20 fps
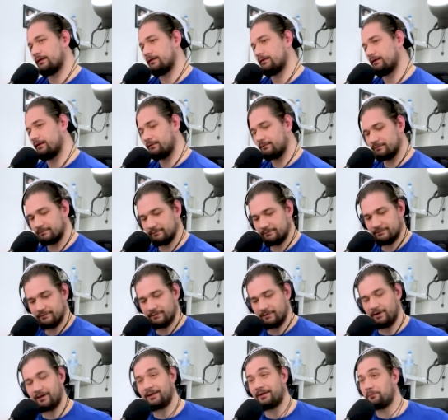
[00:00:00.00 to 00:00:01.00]
Well, uh,
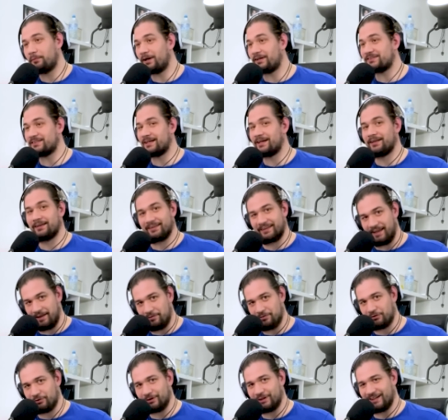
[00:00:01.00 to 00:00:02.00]
look at the bright side.
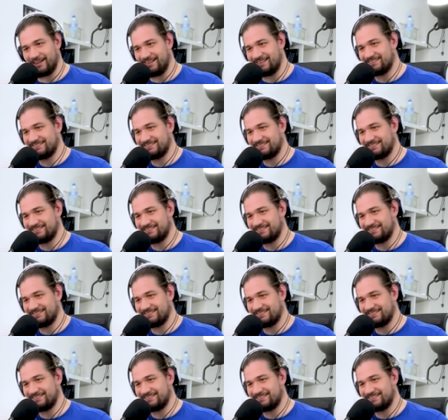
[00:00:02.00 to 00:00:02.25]
Game three.